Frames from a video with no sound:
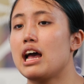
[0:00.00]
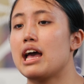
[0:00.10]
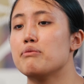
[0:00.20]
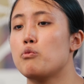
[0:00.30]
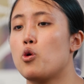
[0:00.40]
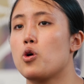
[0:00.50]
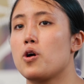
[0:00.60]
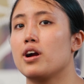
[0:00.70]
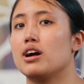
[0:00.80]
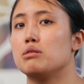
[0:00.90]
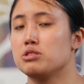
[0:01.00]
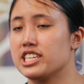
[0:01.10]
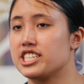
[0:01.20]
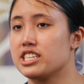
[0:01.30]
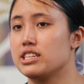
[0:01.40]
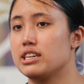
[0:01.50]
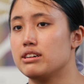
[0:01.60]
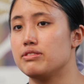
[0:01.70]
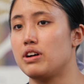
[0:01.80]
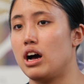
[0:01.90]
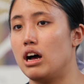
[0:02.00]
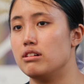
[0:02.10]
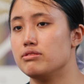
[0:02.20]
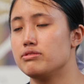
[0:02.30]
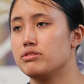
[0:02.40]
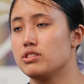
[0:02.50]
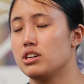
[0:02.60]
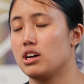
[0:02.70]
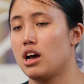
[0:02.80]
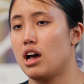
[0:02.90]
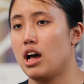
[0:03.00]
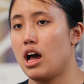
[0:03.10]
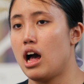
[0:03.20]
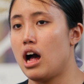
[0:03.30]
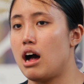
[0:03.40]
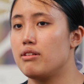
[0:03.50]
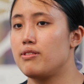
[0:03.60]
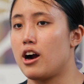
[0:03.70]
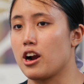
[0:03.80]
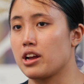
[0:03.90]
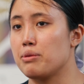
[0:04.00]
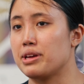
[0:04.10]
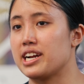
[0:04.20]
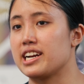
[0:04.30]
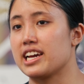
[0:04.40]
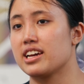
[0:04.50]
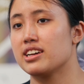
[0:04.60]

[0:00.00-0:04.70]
and more appreciative of of our community.